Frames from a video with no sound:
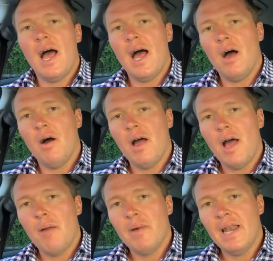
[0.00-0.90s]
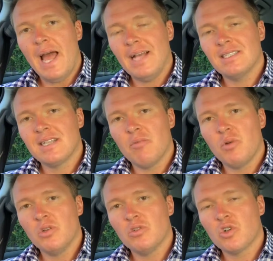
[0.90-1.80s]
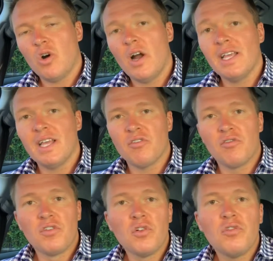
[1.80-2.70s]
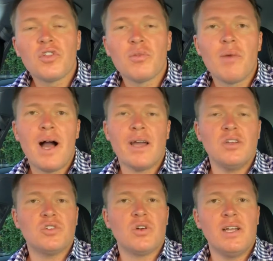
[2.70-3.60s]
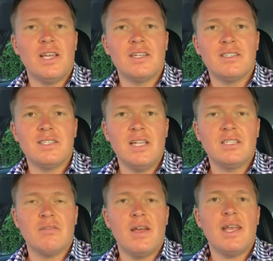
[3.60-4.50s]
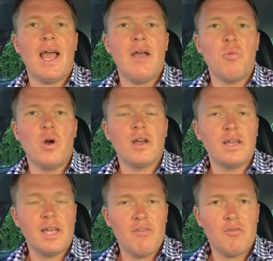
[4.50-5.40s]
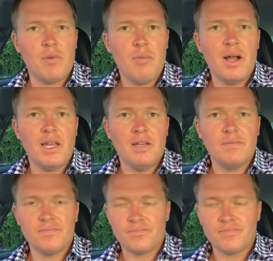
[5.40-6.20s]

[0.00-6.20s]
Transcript: But as someone who's trying to get a feel for the market, trying to get a sense of, okay, what can I get for my money?